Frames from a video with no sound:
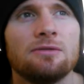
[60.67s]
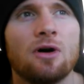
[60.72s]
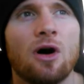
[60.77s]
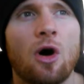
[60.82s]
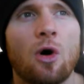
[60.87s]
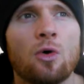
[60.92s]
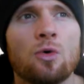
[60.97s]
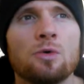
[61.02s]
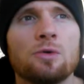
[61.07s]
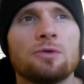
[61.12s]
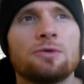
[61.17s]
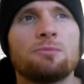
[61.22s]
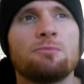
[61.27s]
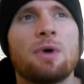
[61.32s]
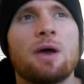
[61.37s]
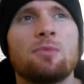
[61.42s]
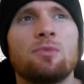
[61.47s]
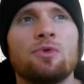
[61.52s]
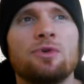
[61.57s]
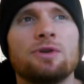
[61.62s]
old
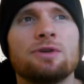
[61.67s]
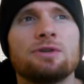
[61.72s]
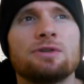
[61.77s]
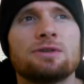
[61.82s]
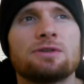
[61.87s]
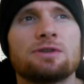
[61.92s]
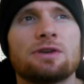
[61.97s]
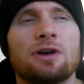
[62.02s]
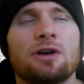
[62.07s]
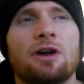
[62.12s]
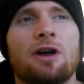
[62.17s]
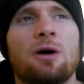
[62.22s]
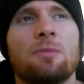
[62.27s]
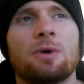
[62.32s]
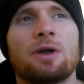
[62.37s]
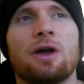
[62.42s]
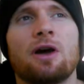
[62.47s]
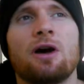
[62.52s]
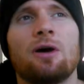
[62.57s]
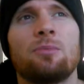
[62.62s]
memories are
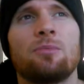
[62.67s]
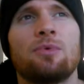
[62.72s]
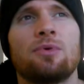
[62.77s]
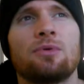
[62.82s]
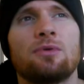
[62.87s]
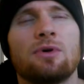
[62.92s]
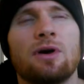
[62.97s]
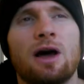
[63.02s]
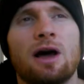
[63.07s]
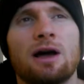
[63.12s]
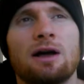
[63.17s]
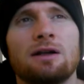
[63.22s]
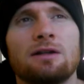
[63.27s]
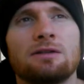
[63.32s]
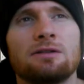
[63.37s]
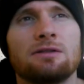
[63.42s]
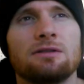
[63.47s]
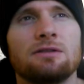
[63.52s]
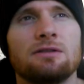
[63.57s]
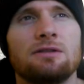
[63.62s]
coming up
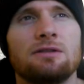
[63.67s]
and